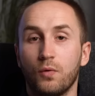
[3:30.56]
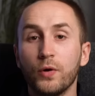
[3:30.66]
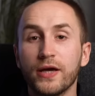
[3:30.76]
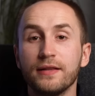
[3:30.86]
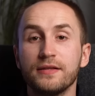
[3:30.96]

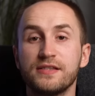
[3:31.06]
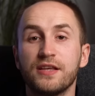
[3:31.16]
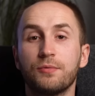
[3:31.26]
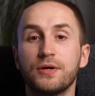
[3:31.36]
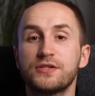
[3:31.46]
We can
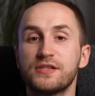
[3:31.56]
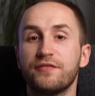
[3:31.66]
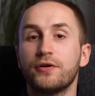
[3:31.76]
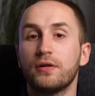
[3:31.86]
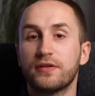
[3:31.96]
distinguish
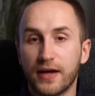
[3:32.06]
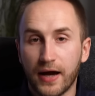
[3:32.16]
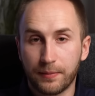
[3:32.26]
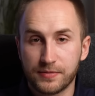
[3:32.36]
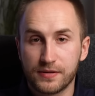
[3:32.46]
several
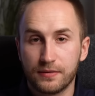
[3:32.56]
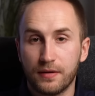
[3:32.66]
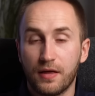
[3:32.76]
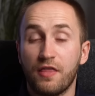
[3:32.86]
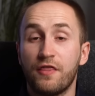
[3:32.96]
types.
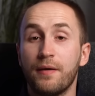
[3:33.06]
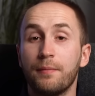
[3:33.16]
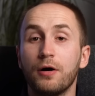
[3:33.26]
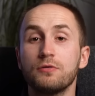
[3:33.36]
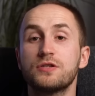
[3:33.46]
The
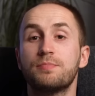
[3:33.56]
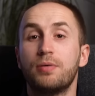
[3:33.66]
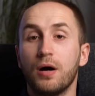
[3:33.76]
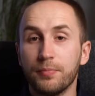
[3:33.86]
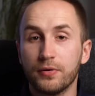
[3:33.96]
most
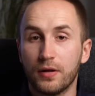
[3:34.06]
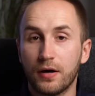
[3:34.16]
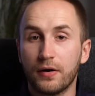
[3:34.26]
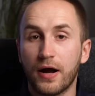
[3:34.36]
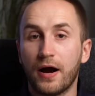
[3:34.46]

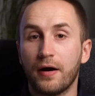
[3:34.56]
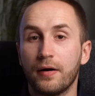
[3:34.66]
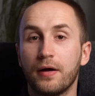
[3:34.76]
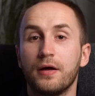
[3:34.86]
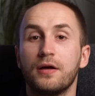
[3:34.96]
popular
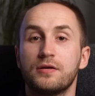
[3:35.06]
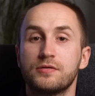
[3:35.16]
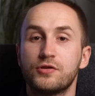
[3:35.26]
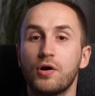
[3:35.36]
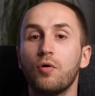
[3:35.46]
are
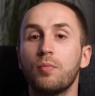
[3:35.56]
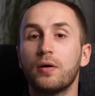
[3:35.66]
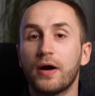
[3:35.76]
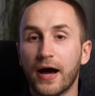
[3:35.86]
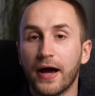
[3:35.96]

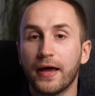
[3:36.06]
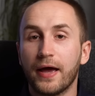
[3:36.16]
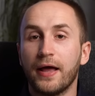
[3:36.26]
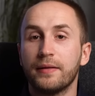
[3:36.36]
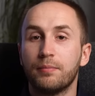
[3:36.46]
drawbar
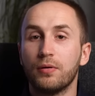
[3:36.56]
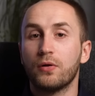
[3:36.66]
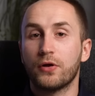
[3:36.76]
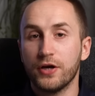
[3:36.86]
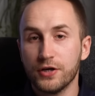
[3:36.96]
eye and
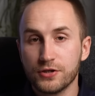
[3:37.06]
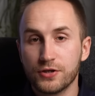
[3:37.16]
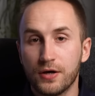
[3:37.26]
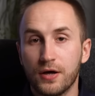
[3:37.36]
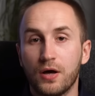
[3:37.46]
ball
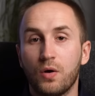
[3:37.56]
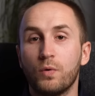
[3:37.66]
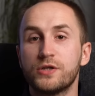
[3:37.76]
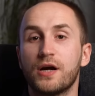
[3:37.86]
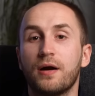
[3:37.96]
hitch,
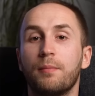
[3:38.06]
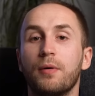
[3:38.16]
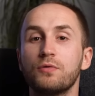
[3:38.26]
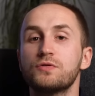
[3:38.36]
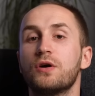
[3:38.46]
which are
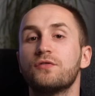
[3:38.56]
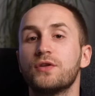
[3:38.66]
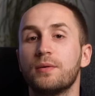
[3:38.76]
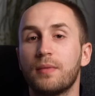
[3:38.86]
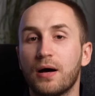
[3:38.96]
most
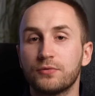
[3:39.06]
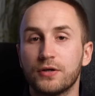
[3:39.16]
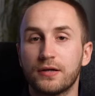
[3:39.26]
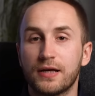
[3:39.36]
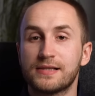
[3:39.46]
often
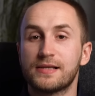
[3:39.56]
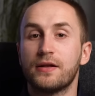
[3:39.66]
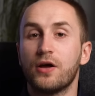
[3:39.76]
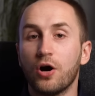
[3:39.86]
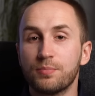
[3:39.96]
mounted as
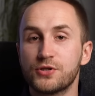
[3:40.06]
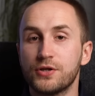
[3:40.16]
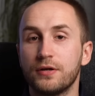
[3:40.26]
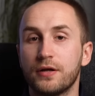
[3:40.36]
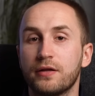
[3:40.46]
an
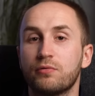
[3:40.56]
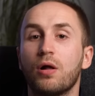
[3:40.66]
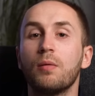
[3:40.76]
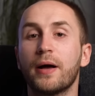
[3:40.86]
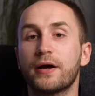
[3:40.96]
option in
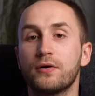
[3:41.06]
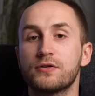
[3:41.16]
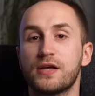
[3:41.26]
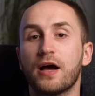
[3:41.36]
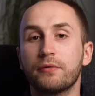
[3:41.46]

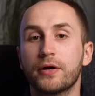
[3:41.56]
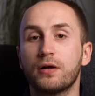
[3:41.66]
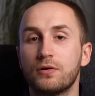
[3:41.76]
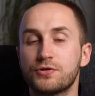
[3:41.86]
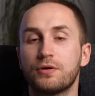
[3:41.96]
Rolmako's
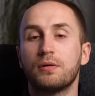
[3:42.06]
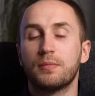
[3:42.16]
agricultural